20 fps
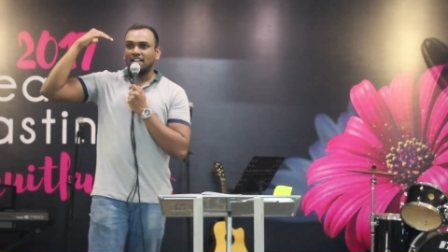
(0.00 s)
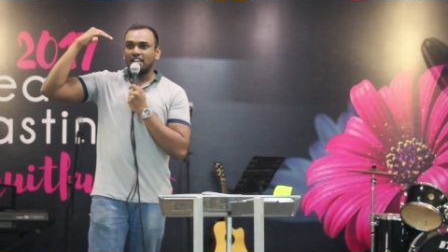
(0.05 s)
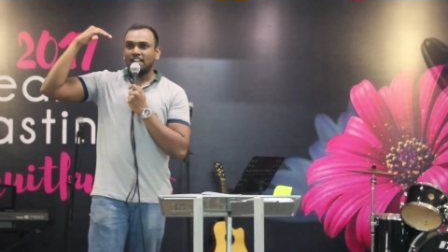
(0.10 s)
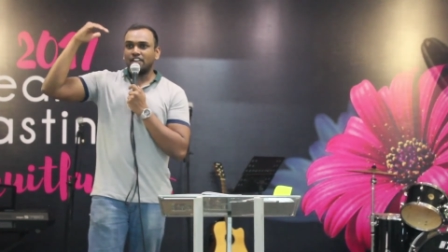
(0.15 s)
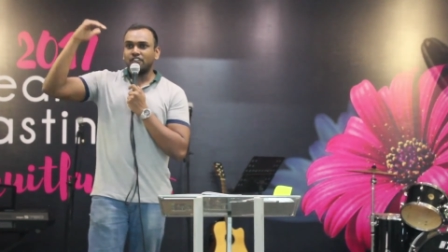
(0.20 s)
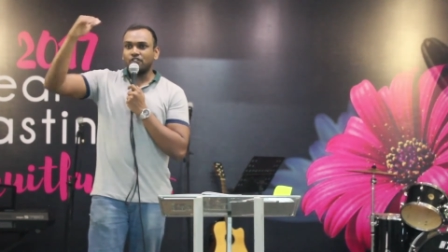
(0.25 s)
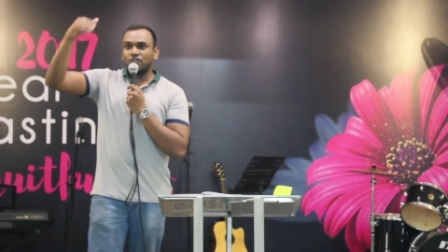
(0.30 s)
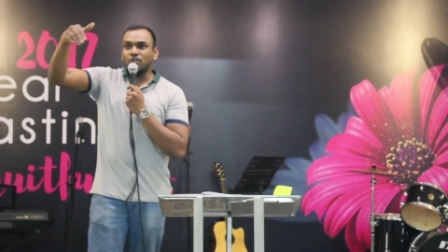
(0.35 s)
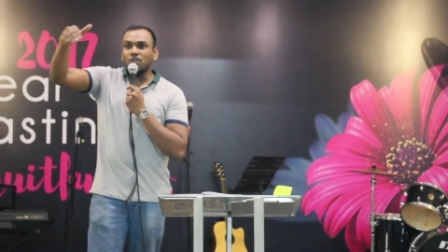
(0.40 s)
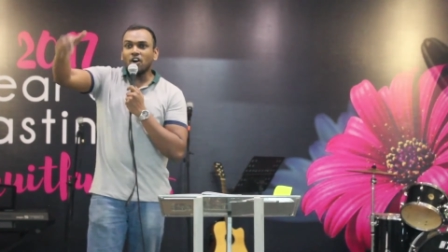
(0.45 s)

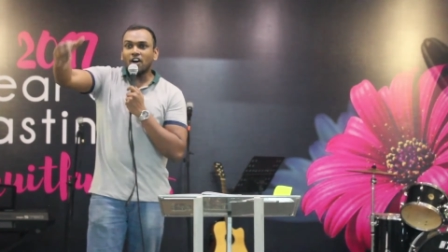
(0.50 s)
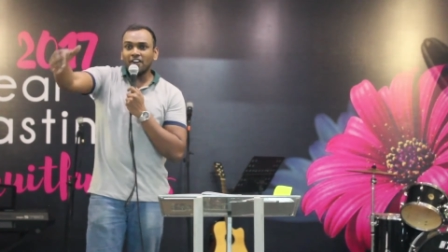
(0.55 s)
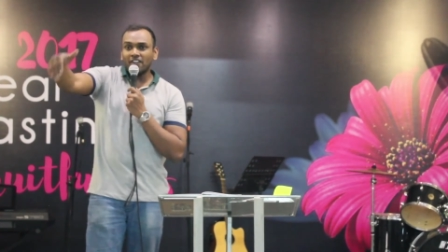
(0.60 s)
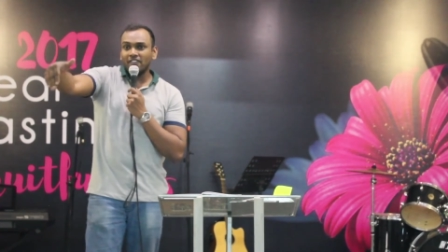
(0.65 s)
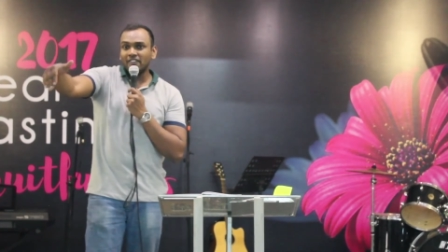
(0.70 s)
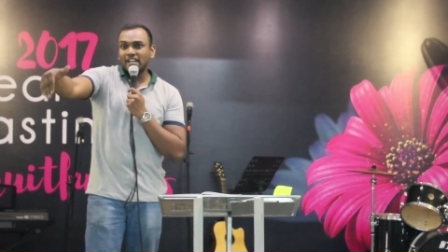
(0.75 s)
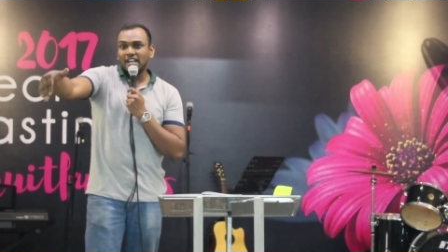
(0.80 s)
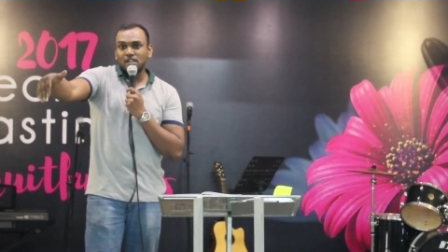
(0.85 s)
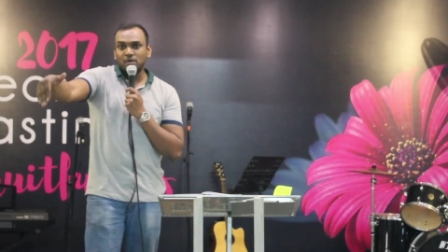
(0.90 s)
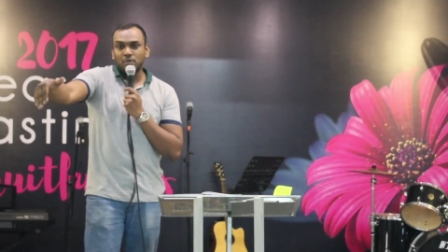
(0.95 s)
if you are
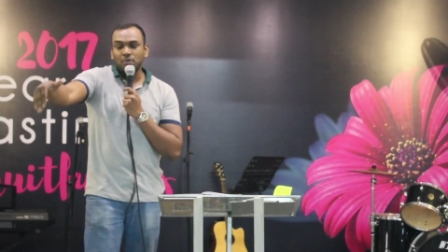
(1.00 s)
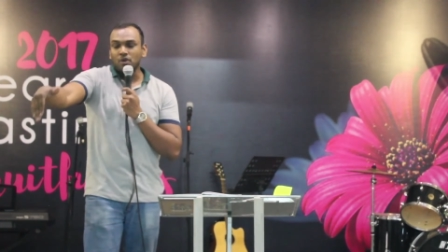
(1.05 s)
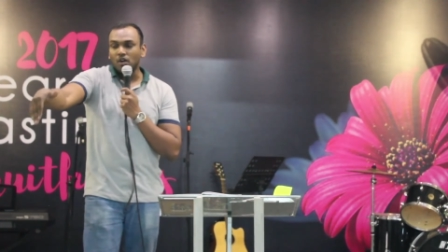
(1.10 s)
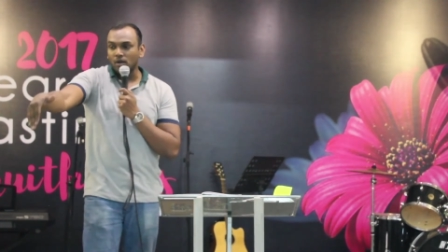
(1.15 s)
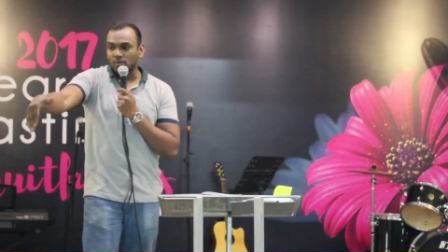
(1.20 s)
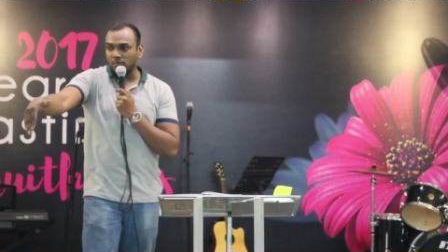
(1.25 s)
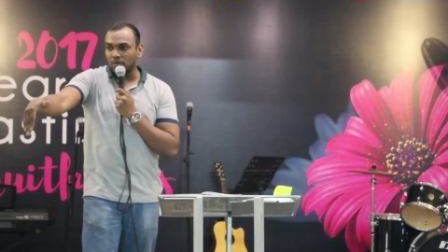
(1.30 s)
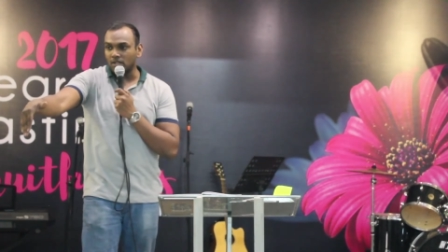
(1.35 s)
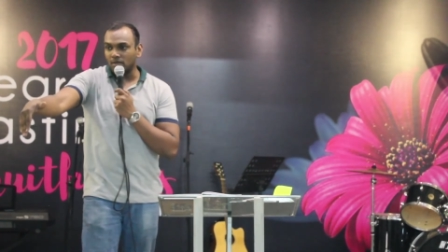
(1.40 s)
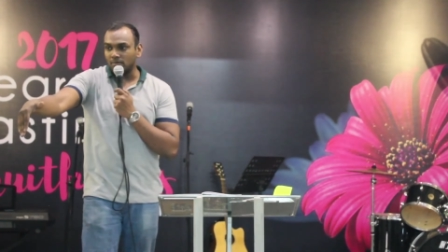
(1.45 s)
in that
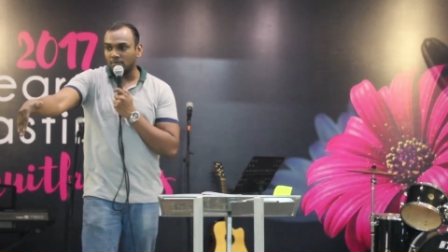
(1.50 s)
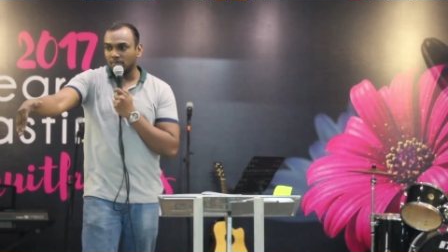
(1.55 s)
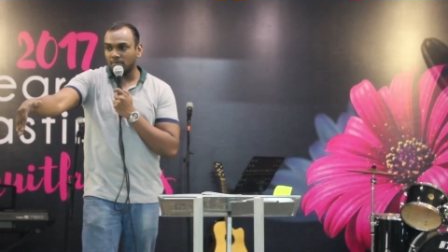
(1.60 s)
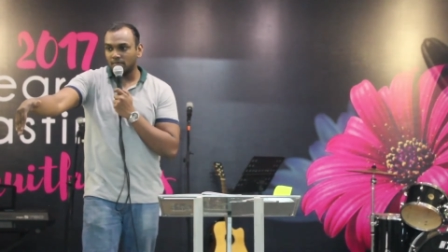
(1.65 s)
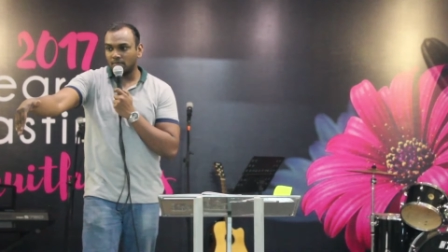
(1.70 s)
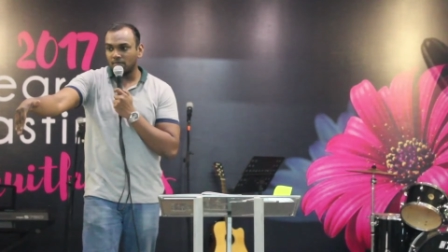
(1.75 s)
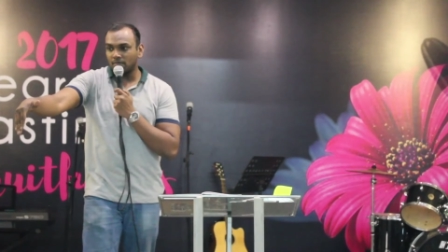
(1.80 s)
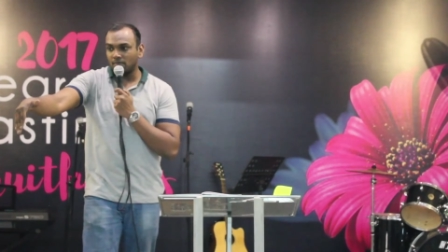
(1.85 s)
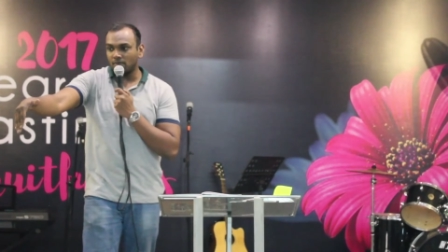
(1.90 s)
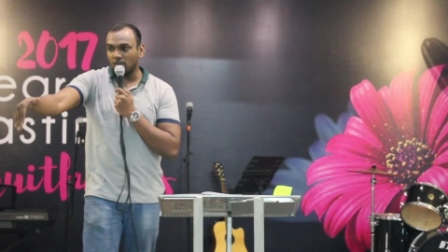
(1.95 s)
problem,
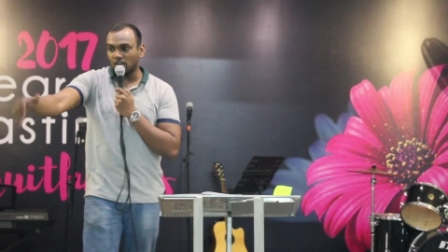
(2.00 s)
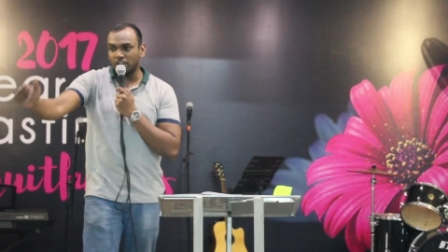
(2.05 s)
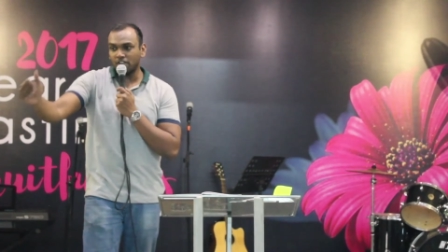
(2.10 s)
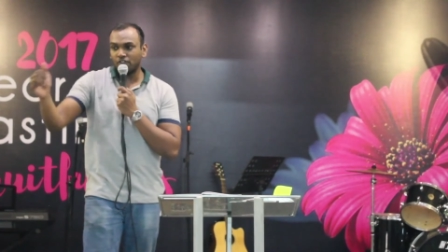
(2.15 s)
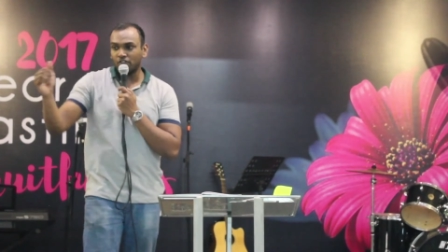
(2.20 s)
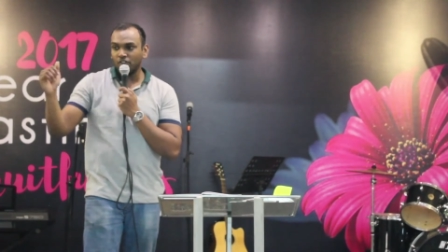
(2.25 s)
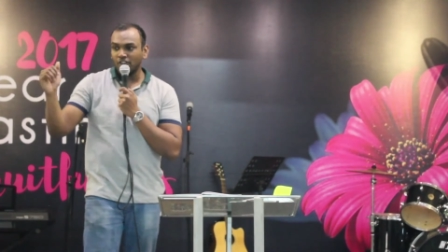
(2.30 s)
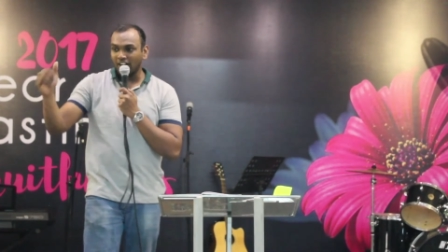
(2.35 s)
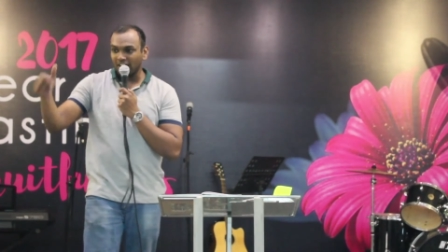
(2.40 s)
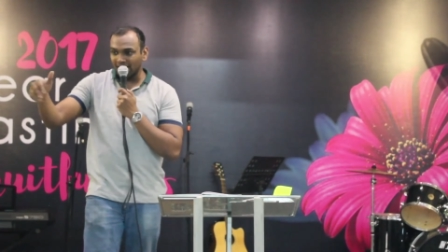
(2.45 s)
or
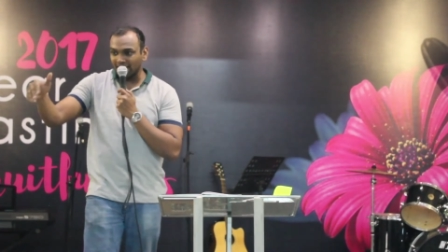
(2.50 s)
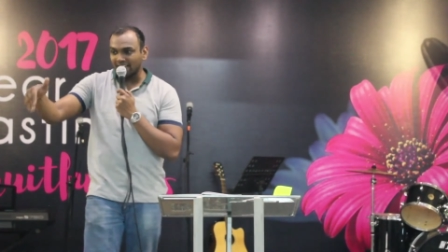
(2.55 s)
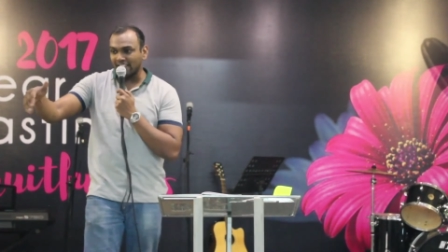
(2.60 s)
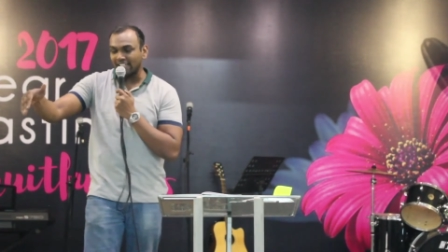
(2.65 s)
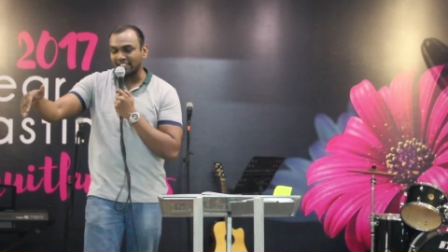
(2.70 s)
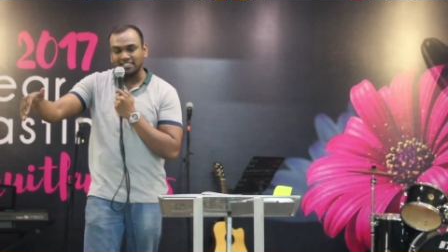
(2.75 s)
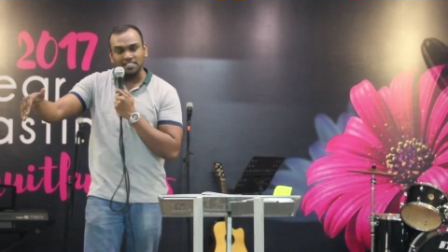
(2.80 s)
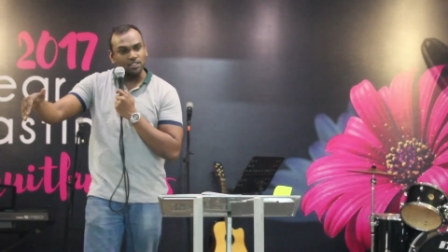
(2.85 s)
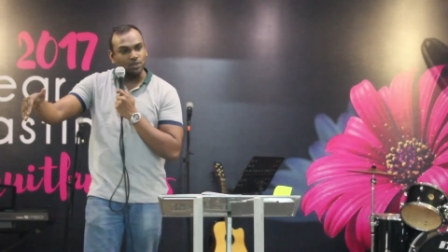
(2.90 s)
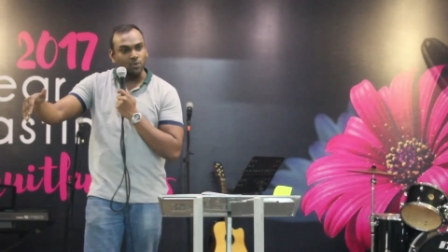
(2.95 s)
if you are in
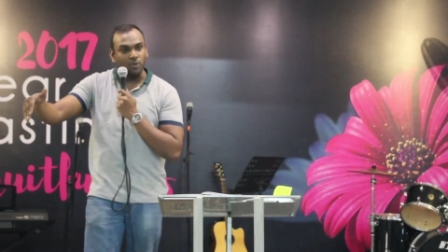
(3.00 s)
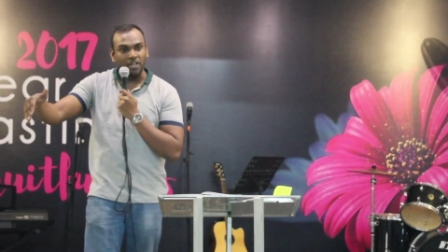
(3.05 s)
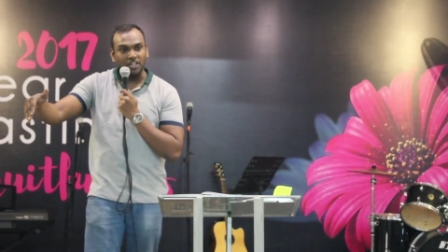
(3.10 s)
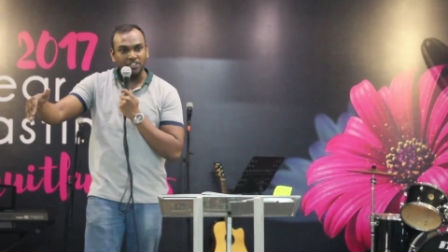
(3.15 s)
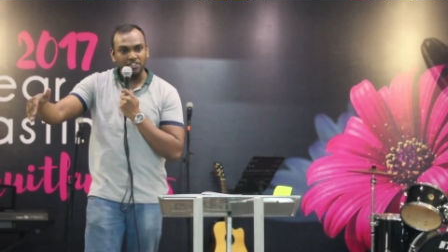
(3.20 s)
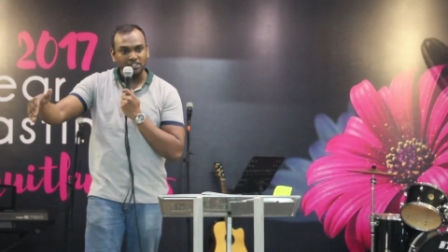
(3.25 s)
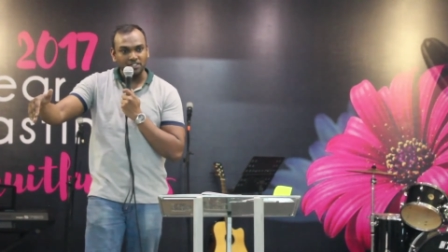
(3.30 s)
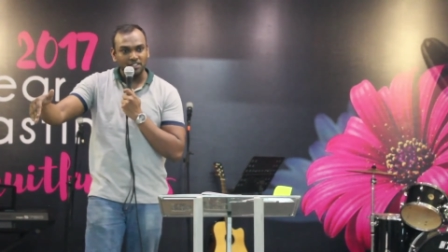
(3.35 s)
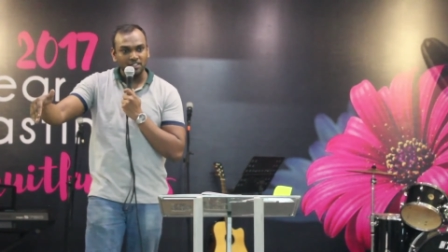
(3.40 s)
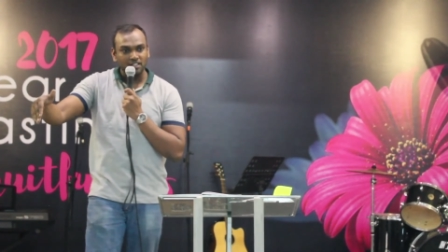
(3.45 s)
that
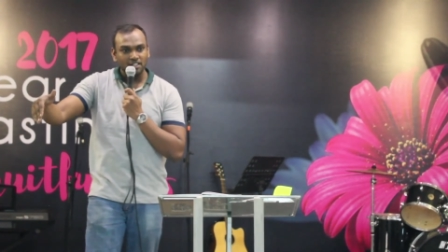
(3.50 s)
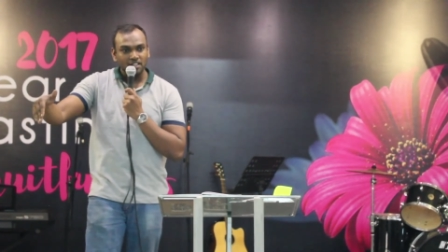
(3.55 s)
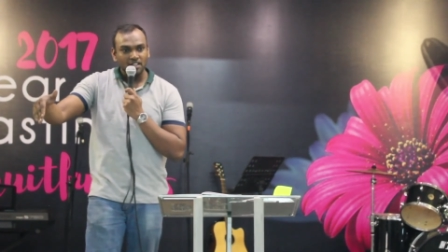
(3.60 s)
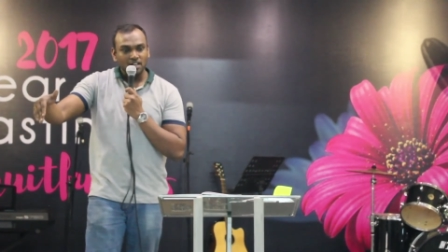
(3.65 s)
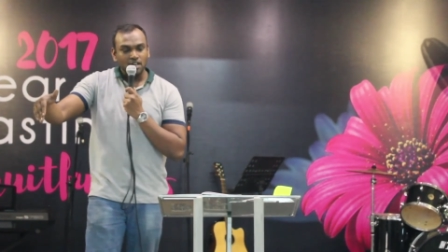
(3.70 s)
situation,